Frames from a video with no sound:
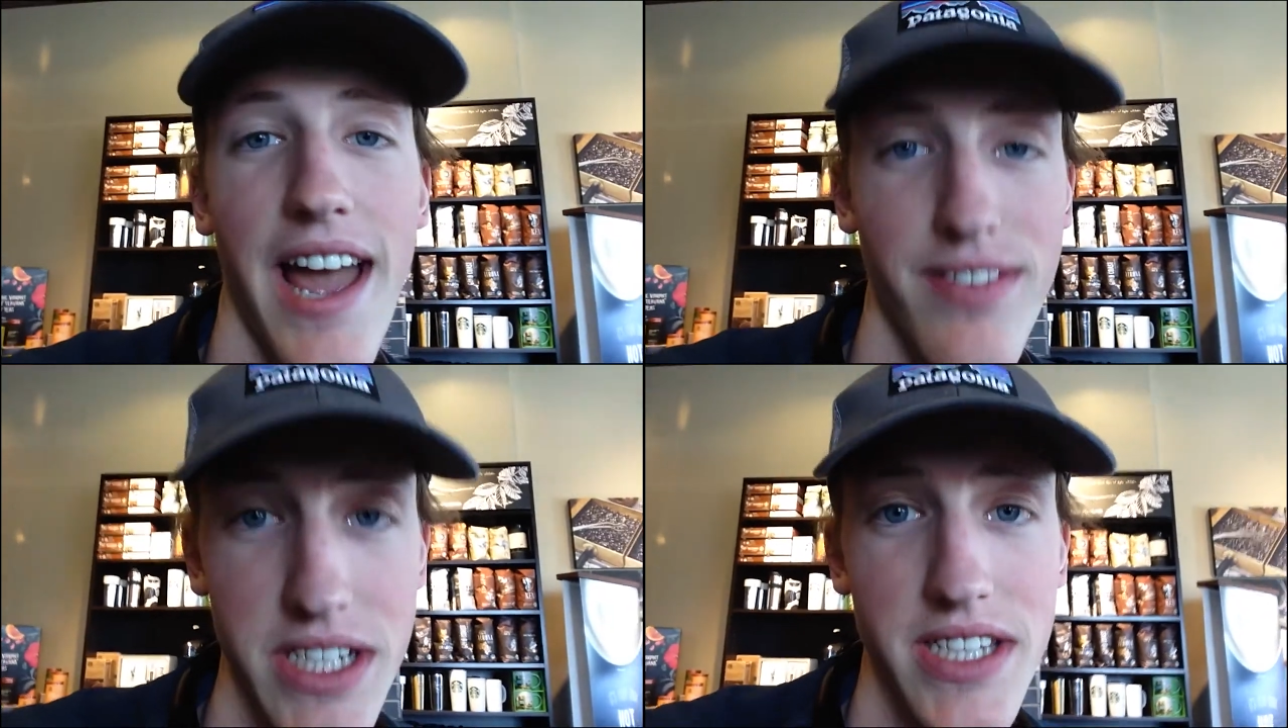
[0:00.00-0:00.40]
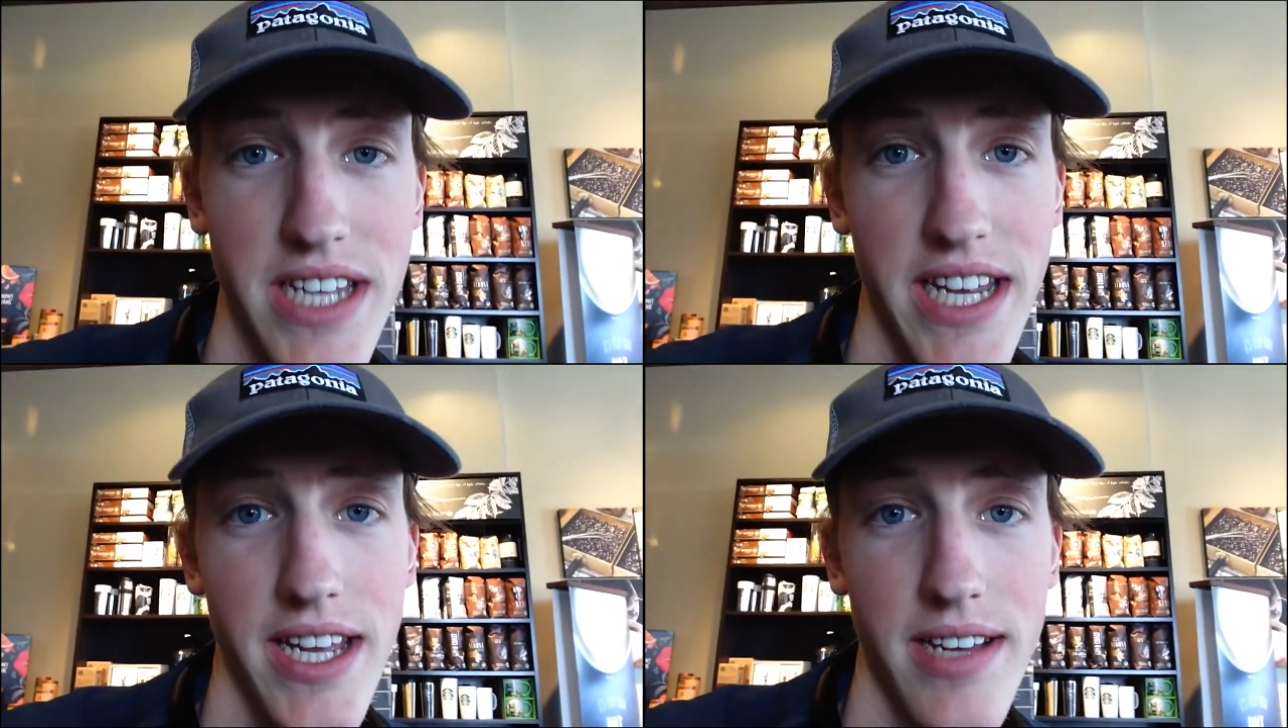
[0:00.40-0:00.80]
Haven't done
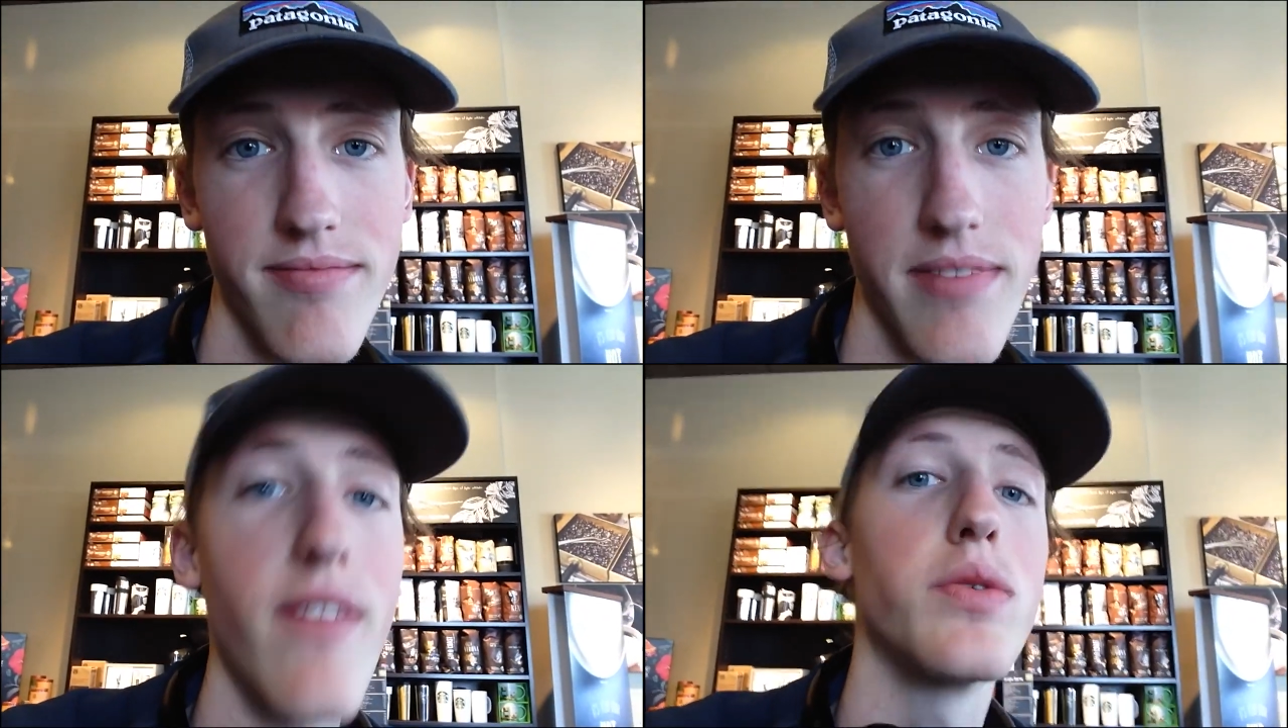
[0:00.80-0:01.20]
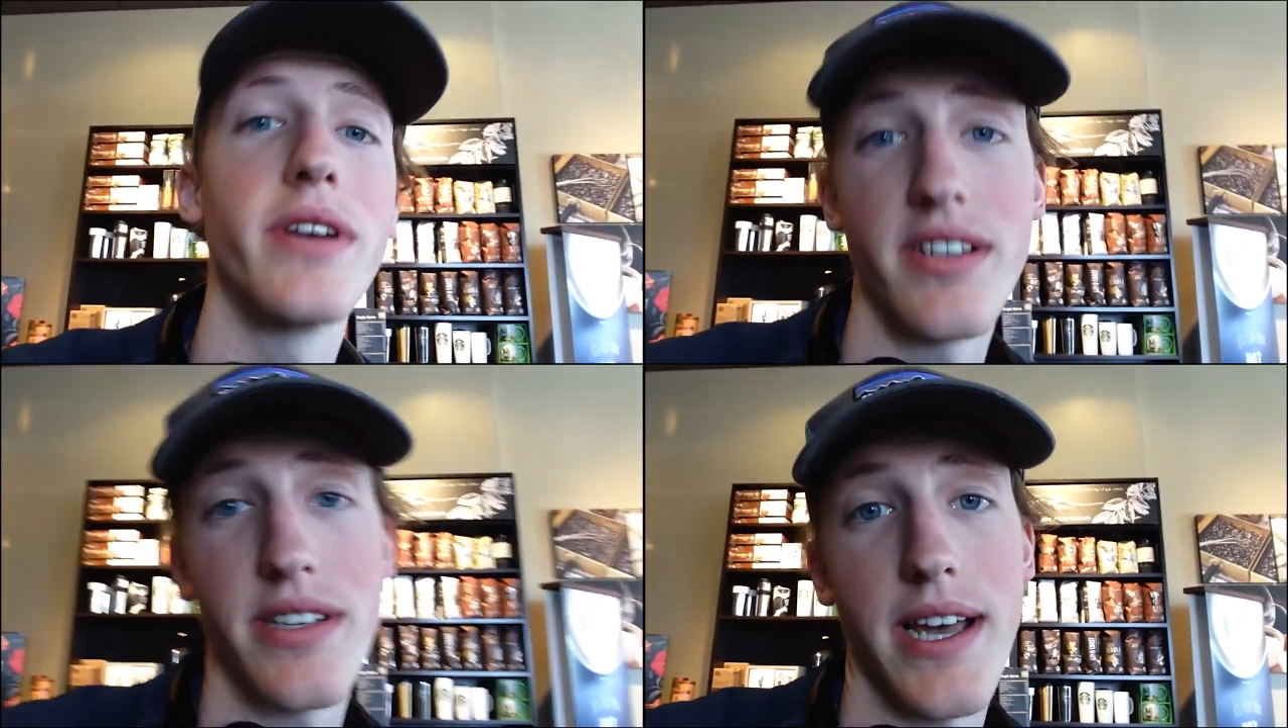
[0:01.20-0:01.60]
that yet. Everyone
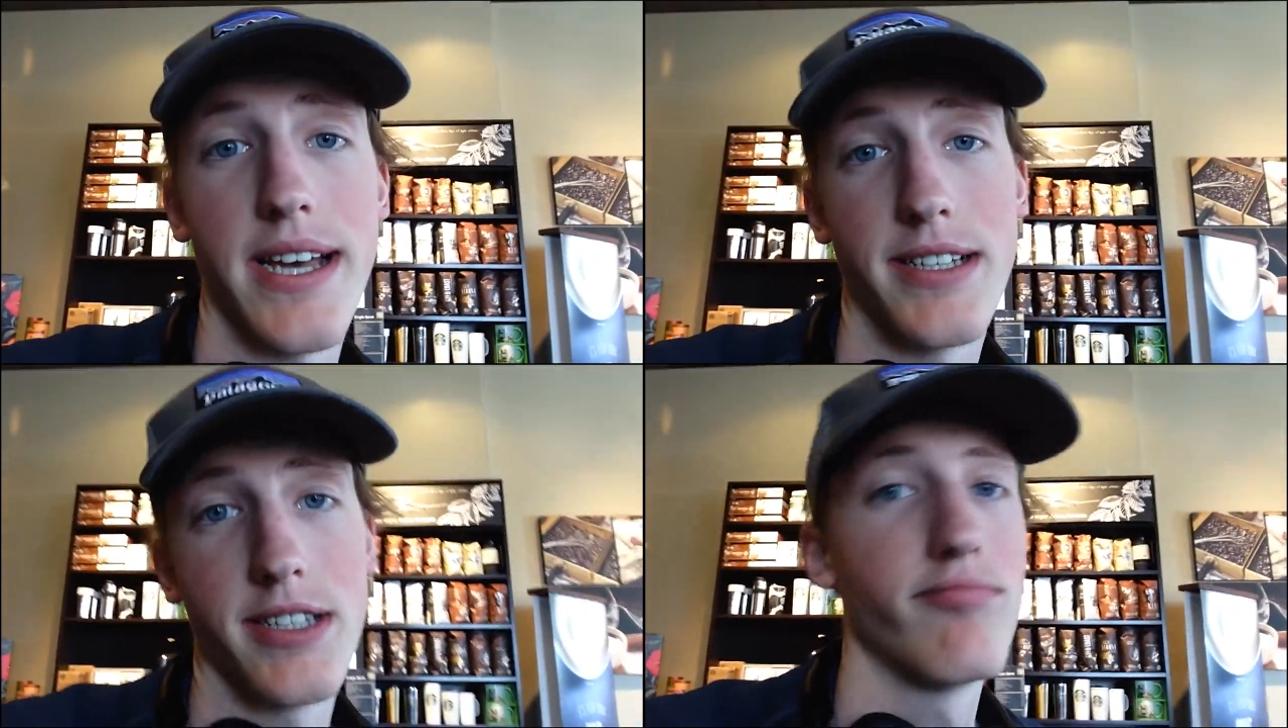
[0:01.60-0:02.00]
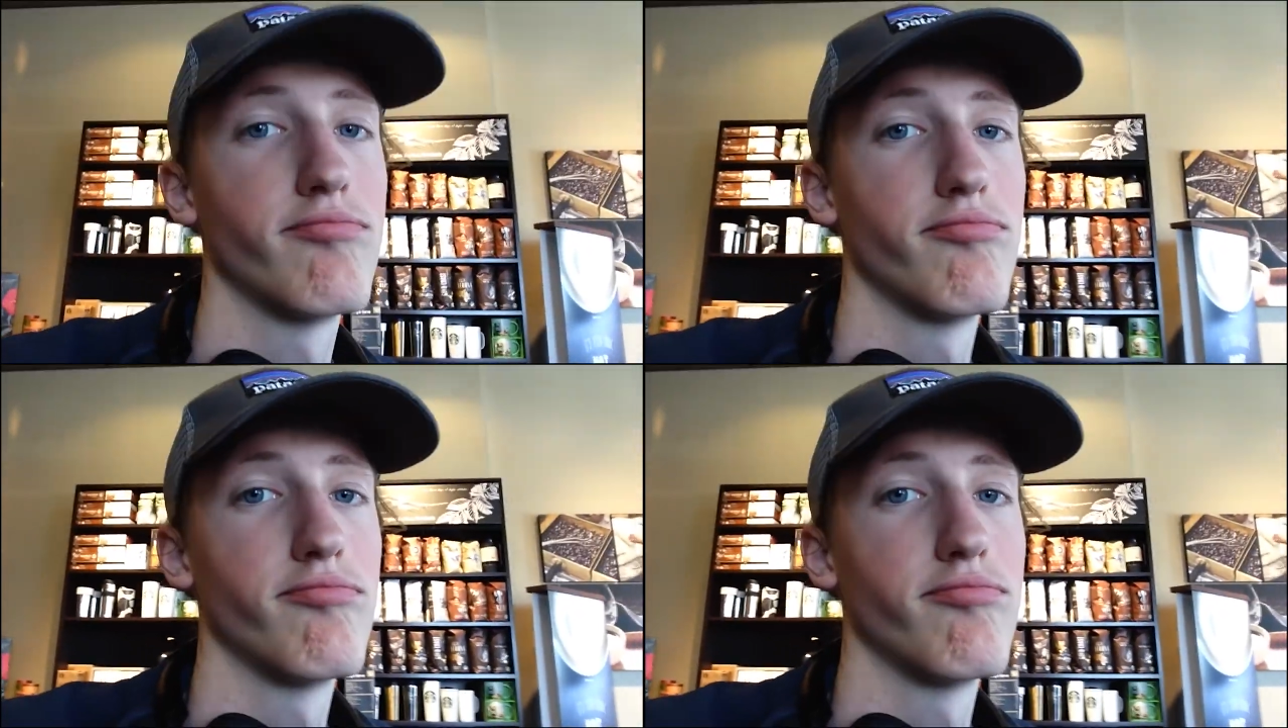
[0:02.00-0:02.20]
else has.